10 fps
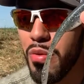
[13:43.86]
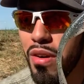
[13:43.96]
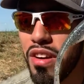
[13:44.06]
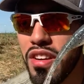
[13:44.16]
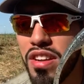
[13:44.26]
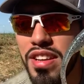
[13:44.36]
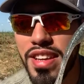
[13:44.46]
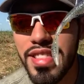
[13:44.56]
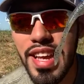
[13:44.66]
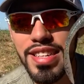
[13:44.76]
wanted to
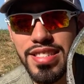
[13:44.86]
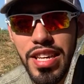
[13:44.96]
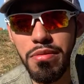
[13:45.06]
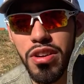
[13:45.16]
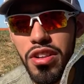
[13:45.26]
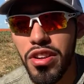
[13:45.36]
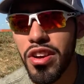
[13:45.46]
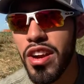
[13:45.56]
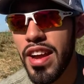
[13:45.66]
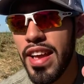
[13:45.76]
get that same
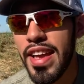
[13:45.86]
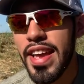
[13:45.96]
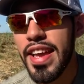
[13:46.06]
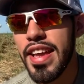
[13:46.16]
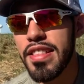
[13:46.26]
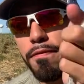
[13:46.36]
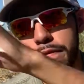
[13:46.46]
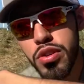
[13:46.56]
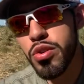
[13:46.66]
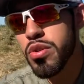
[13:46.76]
color in the
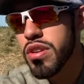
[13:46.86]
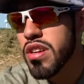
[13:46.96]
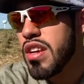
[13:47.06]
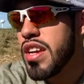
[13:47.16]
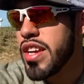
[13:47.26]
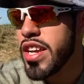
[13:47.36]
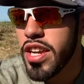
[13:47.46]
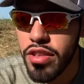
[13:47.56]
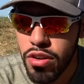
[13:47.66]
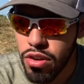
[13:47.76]
fluke,
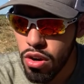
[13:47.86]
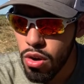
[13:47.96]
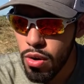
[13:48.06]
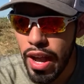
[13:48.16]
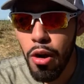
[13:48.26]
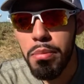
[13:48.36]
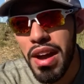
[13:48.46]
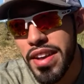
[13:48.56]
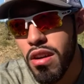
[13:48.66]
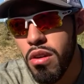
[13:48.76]
either go
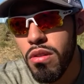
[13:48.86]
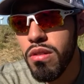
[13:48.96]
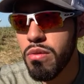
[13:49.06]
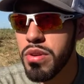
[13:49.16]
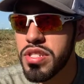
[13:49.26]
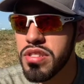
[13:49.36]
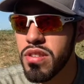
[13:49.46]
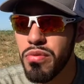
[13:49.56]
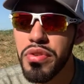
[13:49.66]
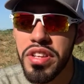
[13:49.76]
albino, which is
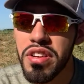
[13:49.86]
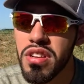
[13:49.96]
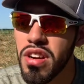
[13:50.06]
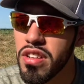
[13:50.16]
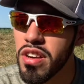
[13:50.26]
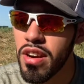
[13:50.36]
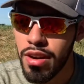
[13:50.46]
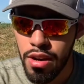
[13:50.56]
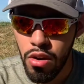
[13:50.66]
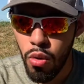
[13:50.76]
a really good color,
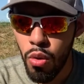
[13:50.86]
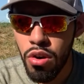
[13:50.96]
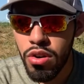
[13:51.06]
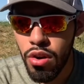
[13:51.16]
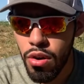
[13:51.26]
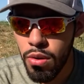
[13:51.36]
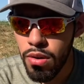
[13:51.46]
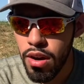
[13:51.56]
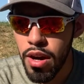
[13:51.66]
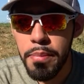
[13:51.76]
or go
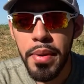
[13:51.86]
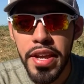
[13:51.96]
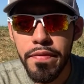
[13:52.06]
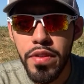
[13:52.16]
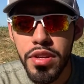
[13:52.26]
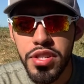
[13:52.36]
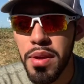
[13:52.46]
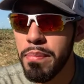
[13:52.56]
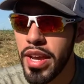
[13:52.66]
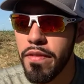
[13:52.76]
baitfish.
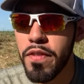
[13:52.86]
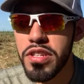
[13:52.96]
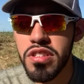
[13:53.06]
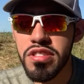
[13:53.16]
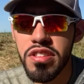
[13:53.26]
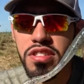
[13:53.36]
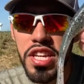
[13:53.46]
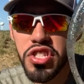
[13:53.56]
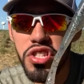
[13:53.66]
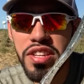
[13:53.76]
And baitfish is
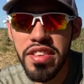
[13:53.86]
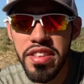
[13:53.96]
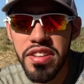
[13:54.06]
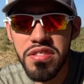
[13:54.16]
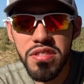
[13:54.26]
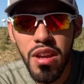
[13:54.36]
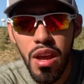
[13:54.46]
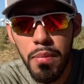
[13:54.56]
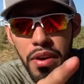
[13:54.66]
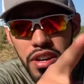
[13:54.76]
essentially this,
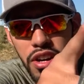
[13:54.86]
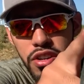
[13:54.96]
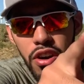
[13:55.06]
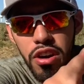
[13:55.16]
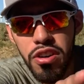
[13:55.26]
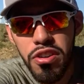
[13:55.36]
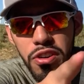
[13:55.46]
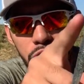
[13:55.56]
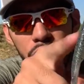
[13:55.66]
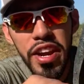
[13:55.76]
but a
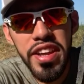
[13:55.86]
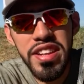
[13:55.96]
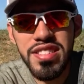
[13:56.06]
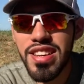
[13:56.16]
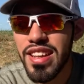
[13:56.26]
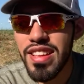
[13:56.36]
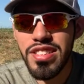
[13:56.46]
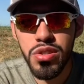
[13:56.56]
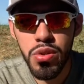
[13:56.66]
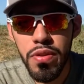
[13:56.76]
darker gray, and it's got that
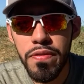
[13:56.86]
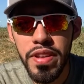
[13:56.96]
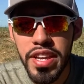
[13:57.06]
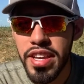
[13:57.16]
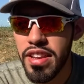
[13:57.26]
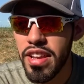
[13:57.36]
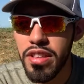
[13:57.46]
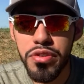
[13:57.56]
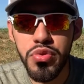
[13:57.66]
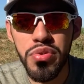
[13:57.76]
silver flake in it. It
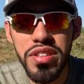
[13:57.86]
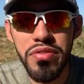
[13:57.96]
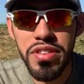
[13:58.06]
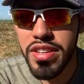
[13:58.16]
looks really, really